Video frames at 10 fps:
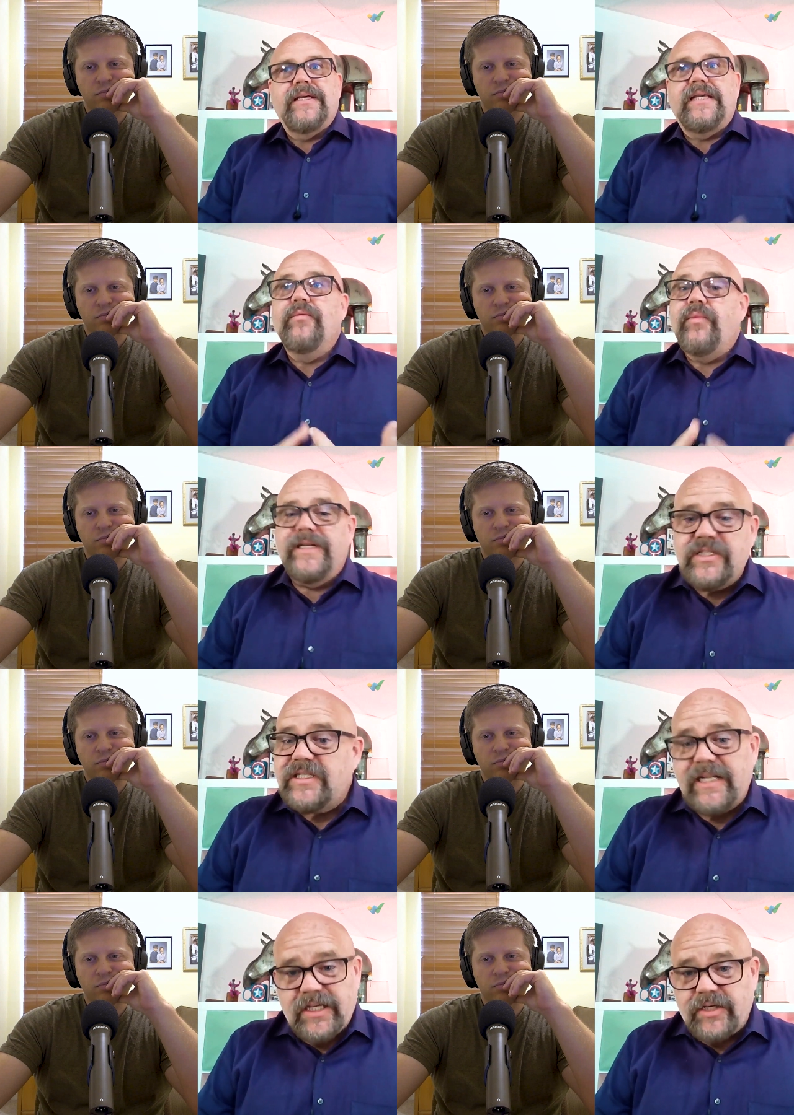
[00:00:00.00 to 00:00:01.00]
Speaker 1: He
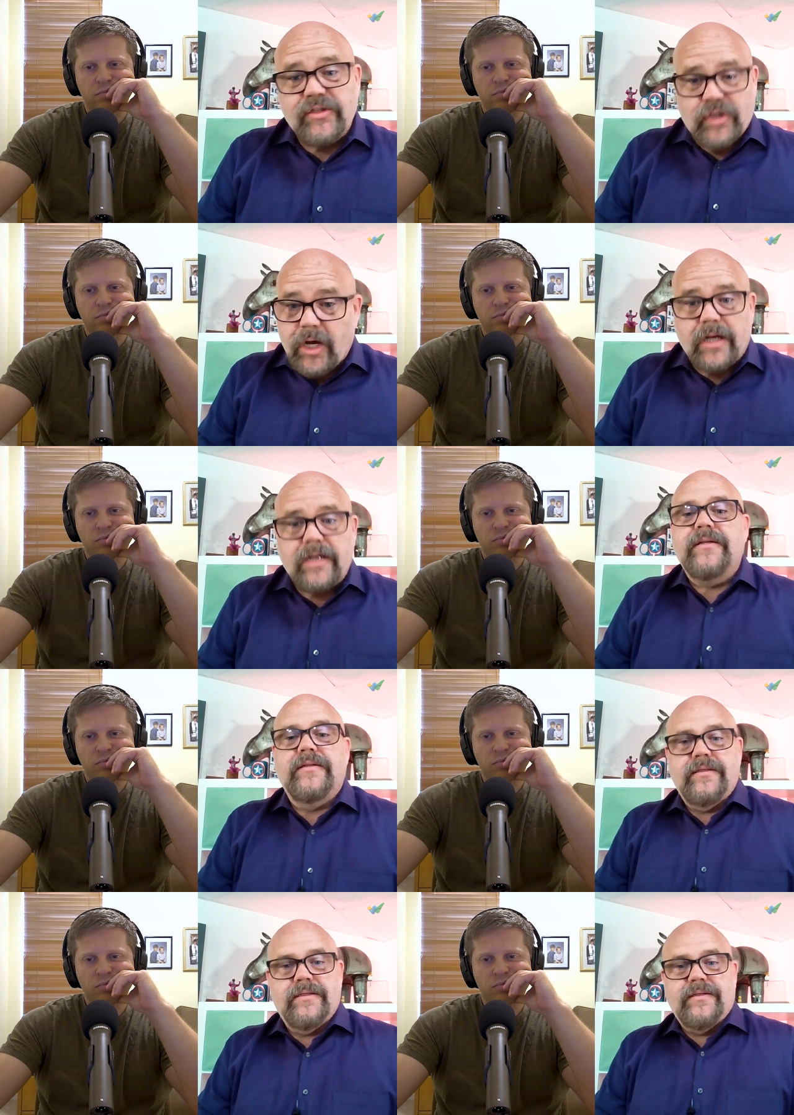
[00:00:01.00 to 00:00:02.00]
wishes that he could talk,
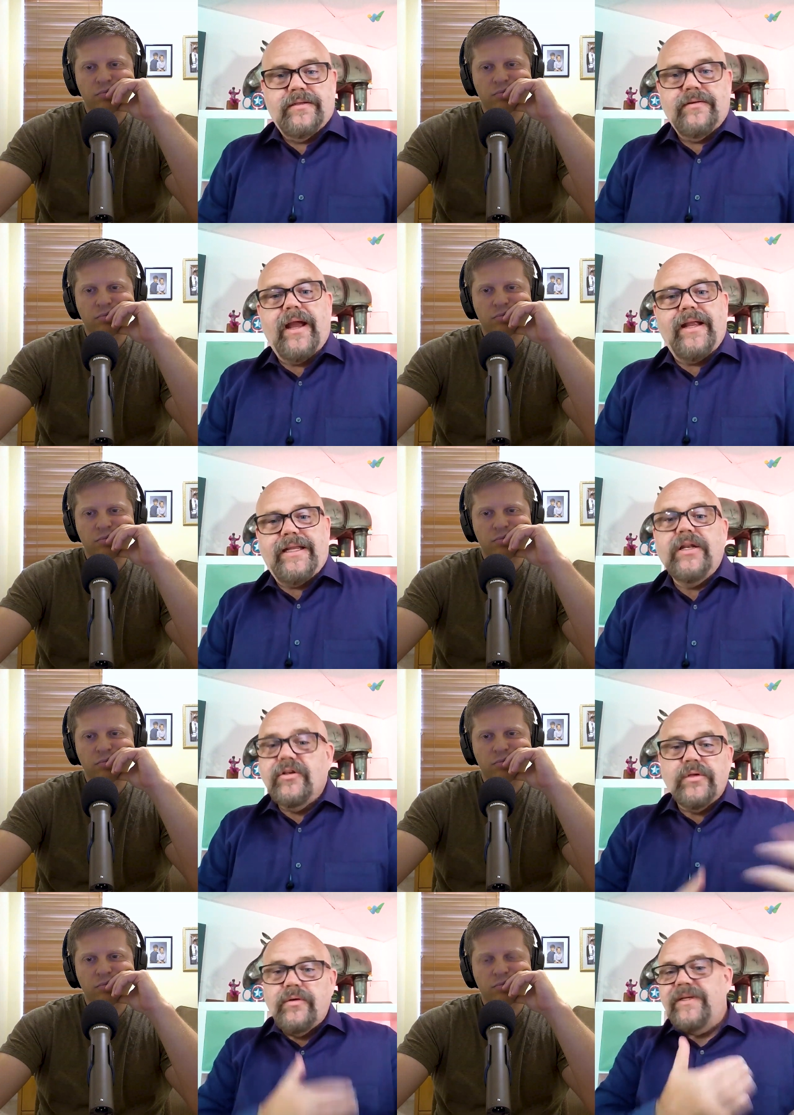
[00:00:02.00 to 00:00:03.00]
right? He
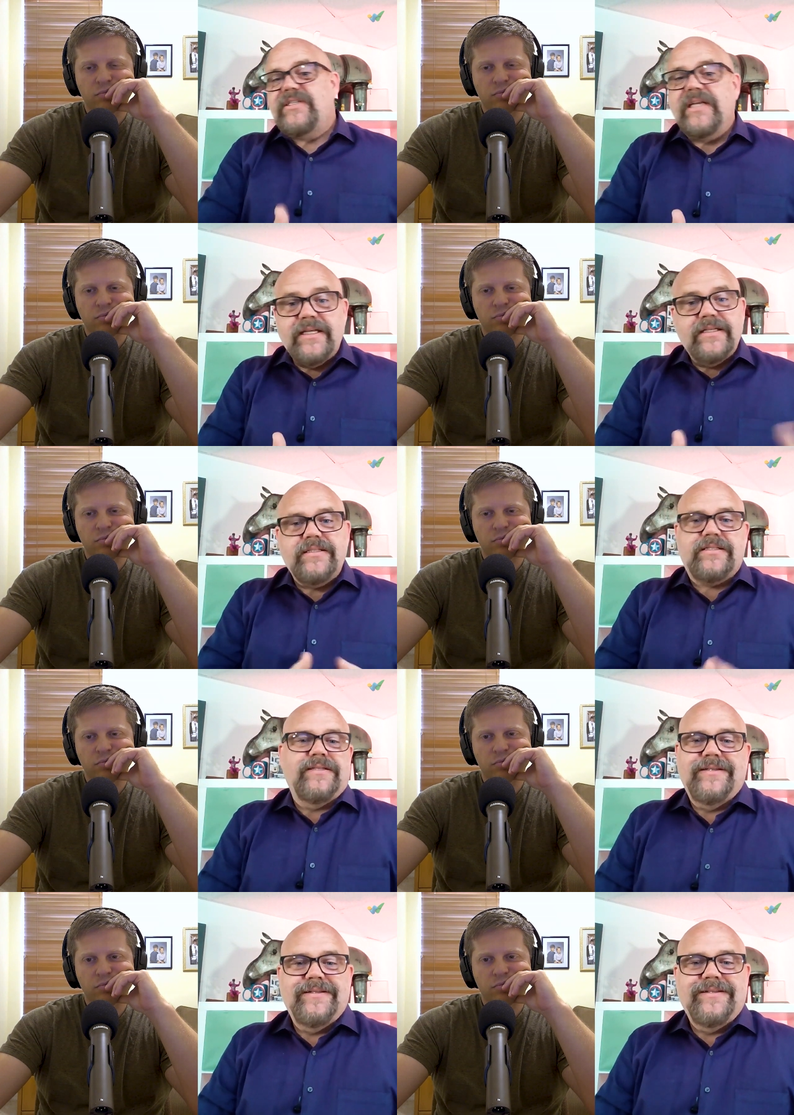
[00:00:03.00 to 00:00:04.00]
knows what a wish is.
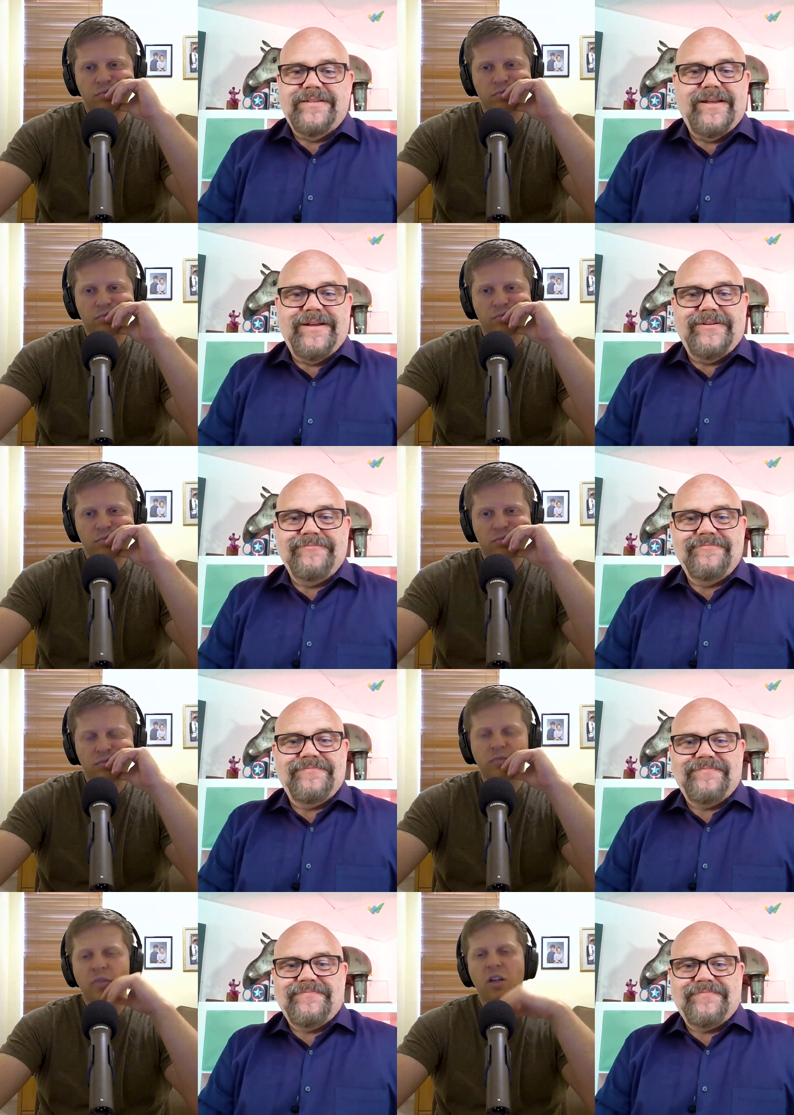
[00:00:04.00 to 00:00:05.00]
Um,
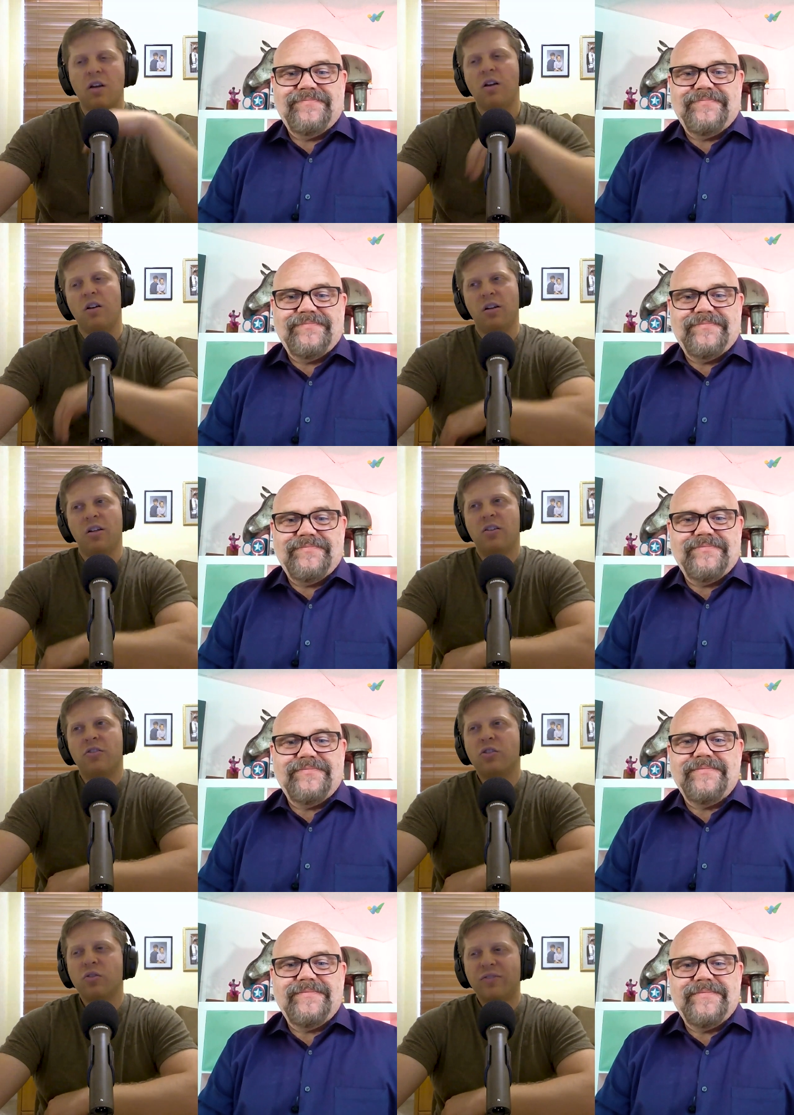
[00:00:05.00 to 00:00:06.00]

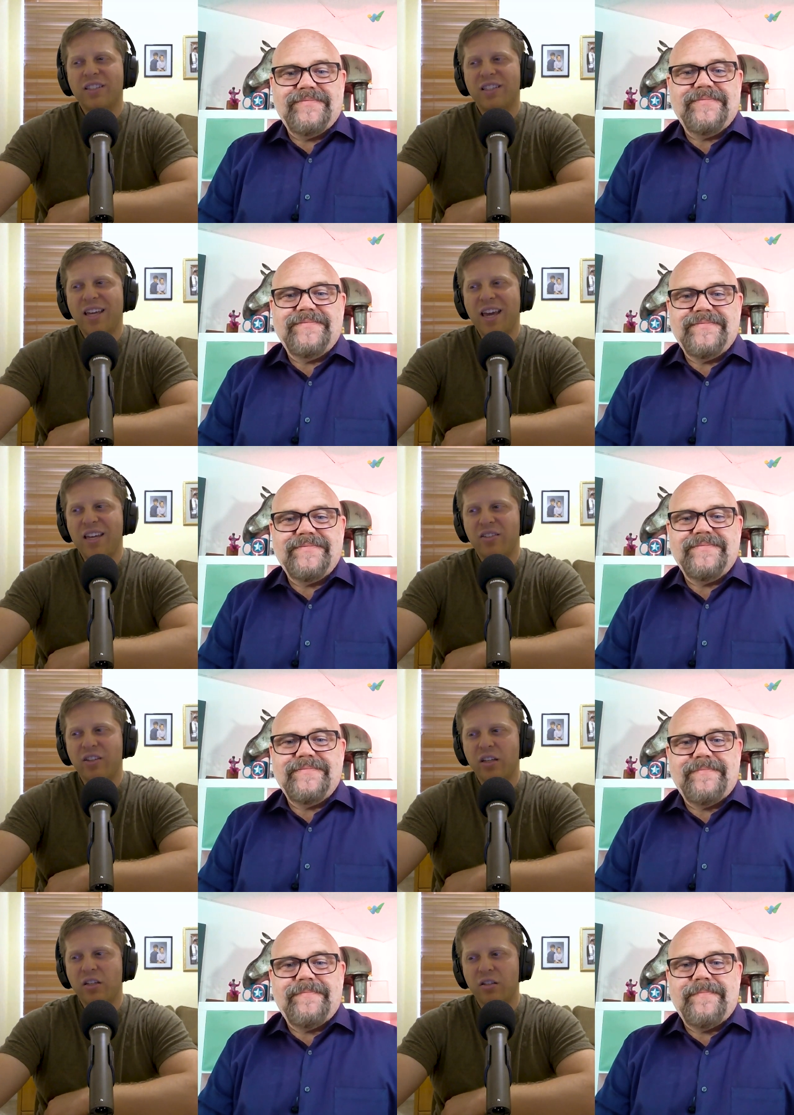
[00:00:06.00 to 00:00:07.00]
Speaker 2: so, if that's the case,
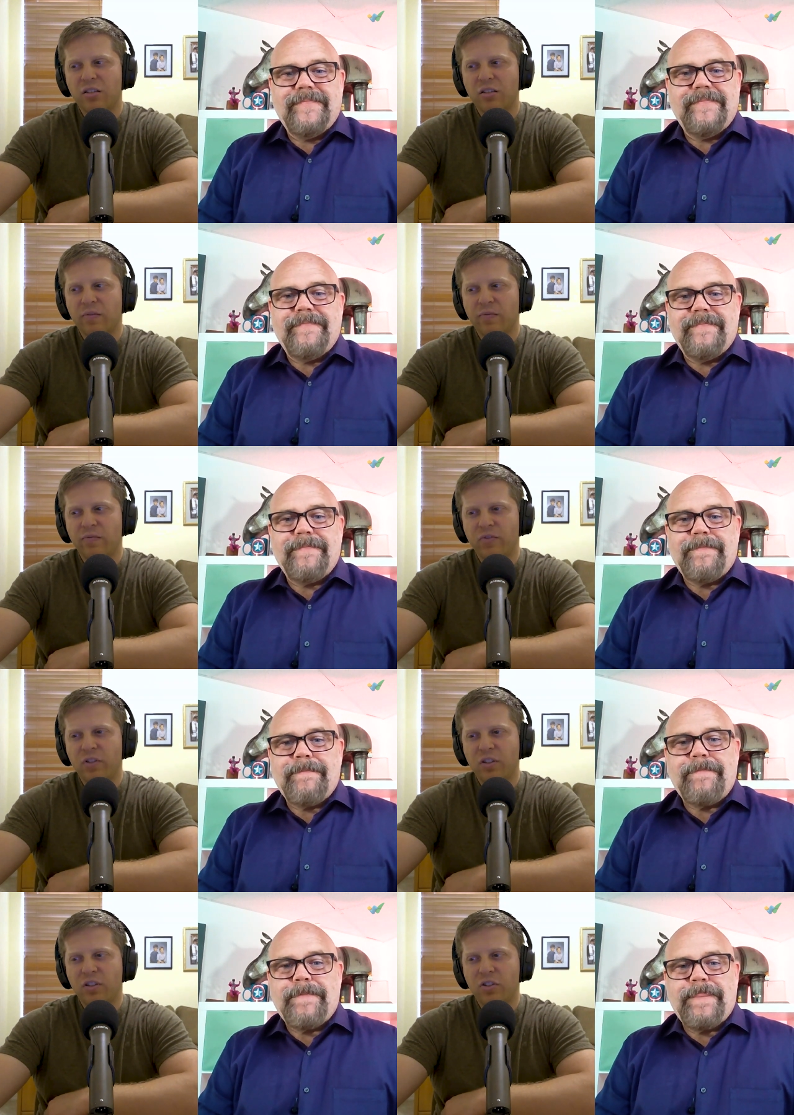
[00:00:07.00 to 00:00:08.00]
like,
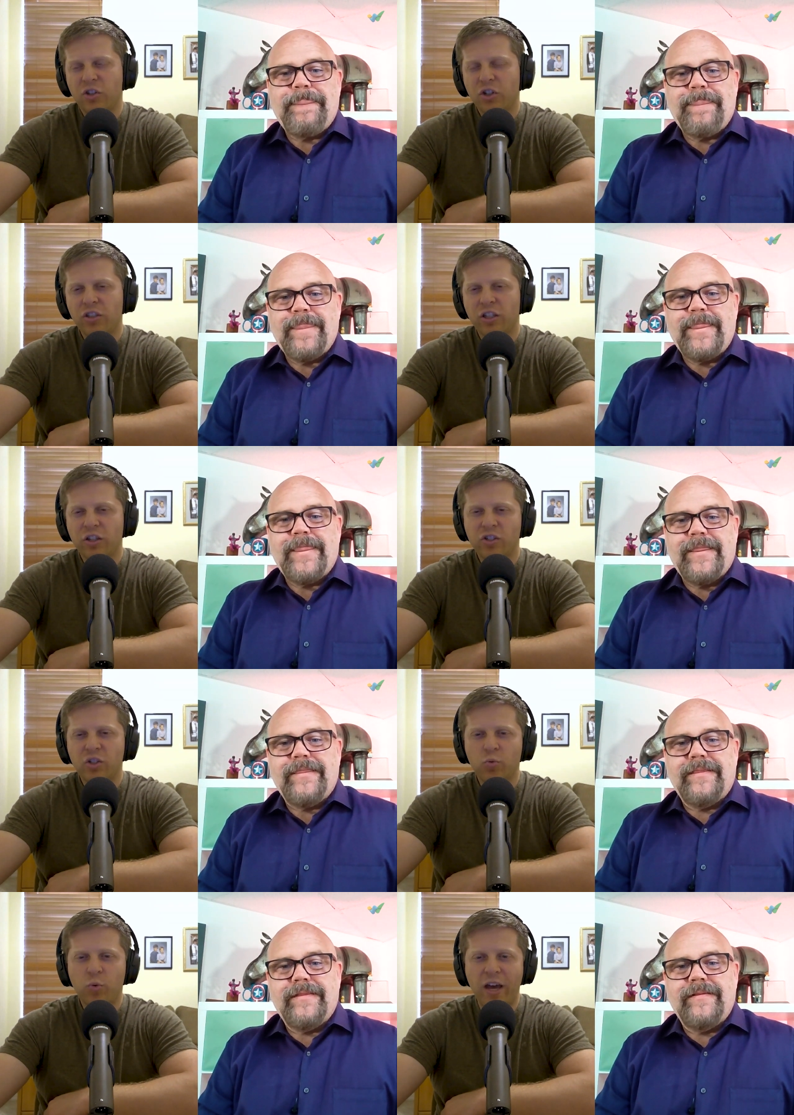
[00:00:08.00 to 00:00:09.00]
surely there's
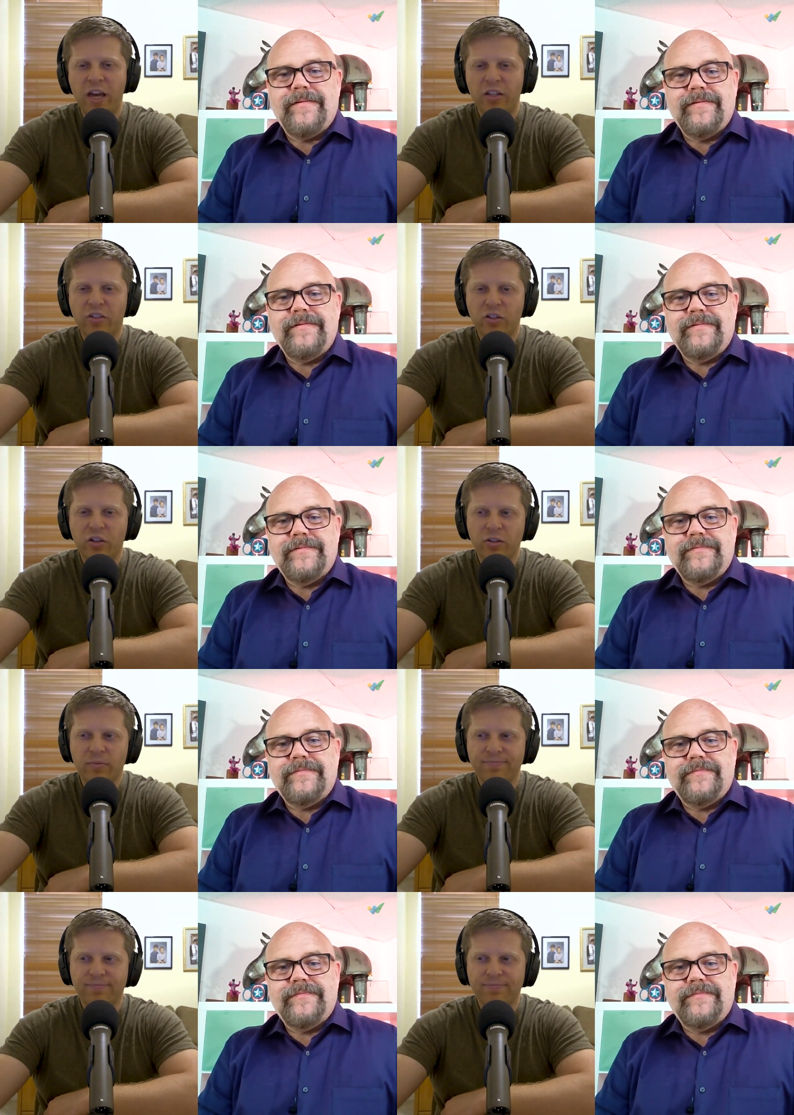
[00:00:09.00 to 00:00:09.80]
a way to